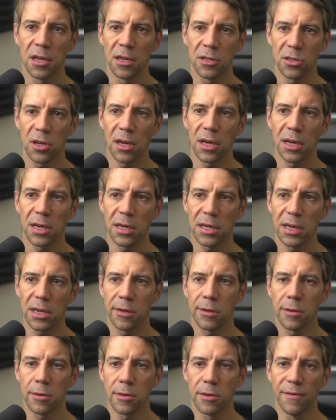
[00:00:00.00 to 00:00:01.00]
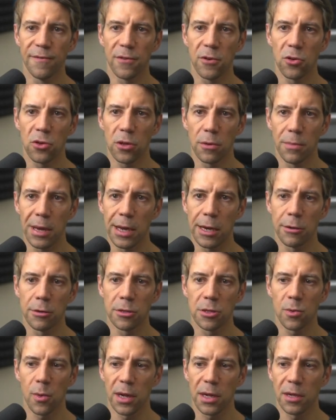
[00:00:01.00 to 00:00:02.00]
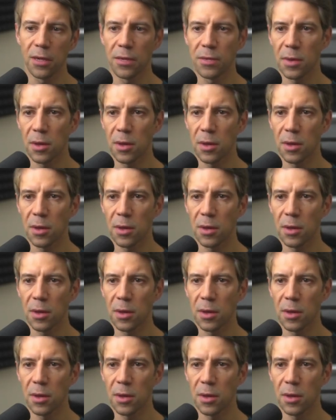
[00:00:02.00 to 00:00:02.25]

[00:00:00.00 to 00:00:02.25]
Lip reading: So you can click through and view them here as well,